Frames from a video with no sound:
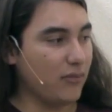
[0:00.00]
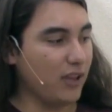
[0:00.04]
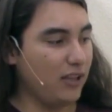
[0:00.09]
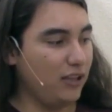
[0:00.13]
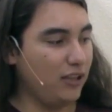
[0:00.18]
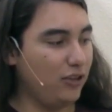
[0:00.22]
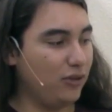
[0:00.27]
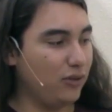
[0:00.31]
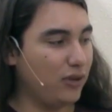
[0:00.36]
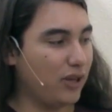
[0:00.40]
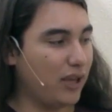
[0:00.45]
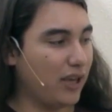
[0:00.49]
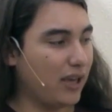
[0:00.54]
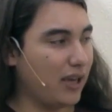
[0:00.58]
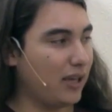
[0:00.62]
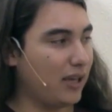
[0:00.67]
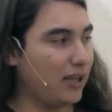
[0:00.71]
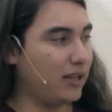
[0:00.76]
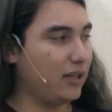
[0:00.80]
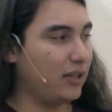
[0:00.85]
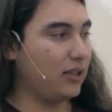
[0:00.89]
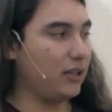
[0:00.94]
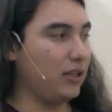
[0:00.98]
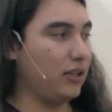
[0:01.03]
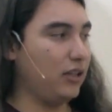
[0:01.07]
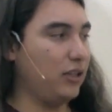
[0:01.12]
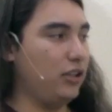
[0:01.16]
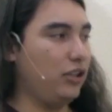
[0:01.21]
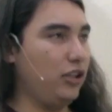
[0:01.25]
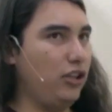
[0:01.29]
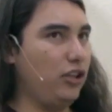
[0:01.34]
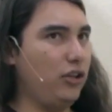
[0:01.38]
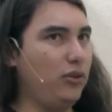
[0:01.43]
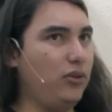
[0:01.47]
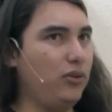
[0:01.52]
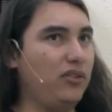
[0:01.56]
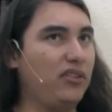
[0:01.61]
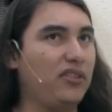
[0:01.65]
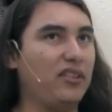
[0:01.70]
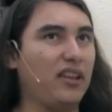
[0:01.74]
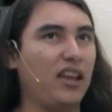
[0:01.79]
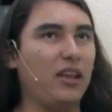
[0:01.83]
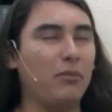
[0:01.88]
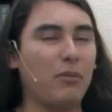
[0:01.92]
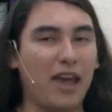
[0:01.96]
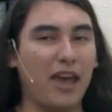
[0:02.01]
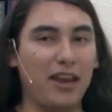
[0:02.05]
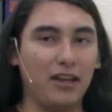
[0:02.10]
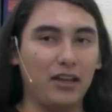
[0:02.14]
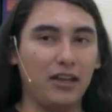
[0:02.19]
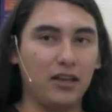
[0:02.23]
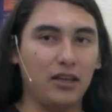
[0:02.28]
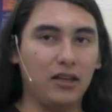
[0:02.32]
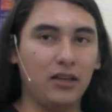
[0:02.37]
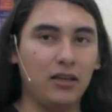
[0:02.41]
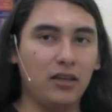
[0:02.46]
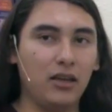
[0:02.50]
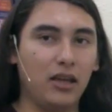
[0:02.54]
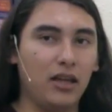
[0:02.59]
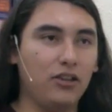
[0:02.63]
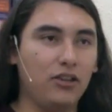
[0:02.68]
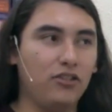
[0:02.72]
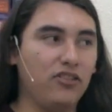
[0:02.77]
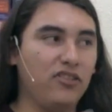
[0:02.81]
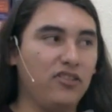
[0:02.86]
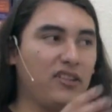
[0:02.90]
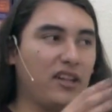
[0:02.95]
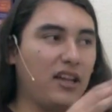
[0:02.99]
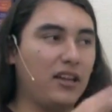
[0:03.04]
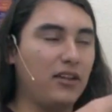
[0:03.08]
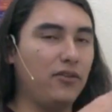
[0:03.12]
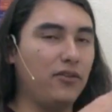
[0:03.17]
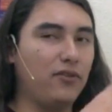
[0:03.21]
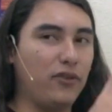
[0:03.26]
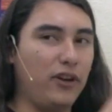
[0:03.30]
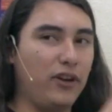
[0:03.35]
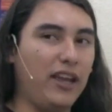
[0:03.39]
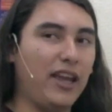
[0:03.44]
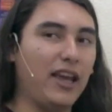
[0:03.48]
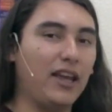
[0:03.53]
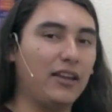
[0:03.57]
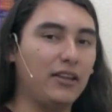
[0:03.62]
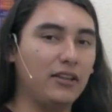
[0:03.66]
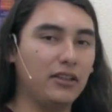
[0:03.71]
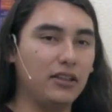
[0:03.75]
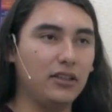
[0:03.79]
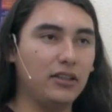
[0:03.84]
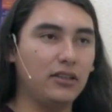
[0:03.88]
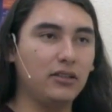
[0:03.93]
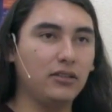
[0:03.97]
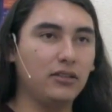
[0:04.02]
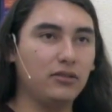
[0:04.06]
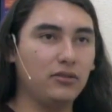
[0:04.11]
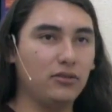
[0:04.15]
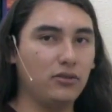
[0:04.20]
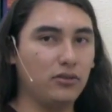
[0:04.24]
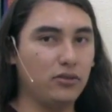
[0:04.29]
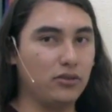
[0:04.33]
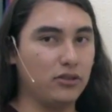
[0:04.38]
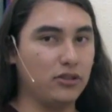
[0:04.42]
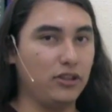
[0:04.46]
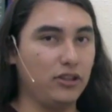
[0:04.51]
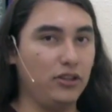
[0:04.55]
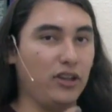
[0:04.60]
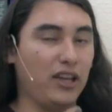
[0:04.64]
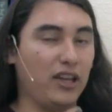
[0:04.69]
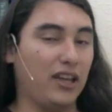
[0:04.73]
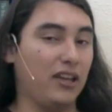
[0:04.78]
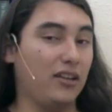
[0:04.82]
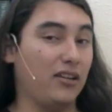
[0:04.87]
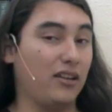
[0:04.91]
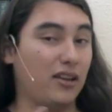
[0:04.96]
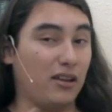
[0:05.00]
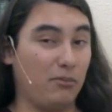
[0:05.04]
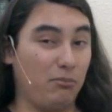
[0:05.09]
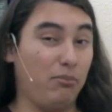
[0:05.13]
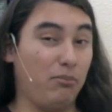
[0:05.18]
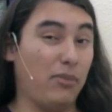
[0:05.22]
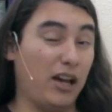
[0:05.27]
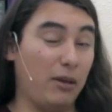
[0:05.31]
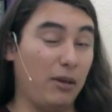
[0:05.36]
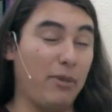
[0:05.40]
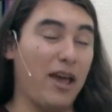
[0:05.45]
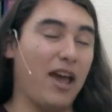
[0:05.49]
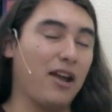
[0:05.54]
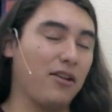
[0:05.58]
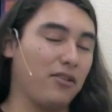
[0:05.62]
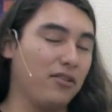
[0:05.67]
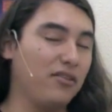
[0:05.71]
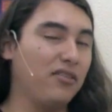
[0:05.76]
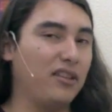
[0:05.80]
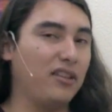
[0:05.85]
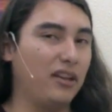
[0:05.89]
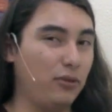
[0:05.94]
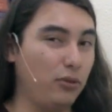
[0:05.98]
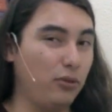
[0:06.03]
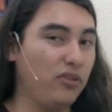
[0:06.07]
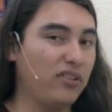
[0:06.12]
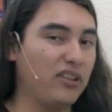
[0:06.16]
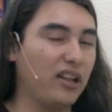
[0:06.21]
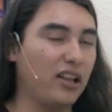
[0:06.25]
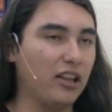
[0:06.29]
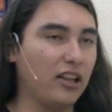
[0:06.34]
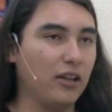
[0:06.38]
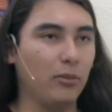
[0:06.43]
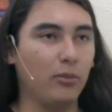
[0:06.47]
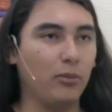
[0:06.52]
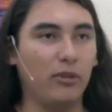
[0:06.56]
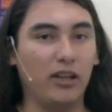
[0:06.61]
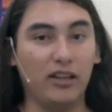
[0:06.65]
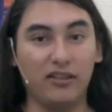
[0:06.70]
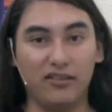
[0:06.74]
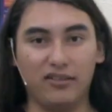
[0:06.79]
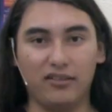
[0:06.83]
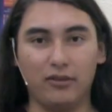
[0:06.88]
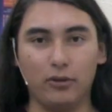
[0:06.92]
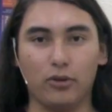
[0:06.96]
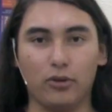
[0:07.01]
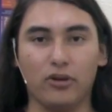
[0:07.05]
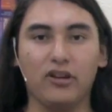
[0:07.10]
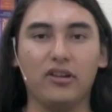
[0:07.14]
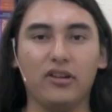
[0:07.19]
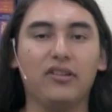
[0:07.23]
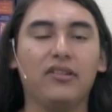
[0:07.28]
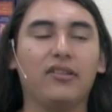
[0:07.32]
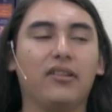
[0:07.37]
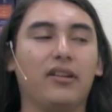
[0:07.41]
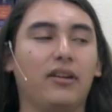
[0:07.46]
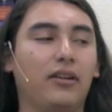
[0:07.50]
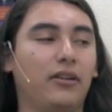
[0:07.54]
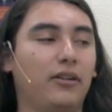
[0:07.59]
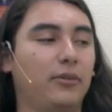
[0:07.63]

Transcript: you can use a mannequin and just kind of freehand it, or you can buy patterns. They do sell them in stores.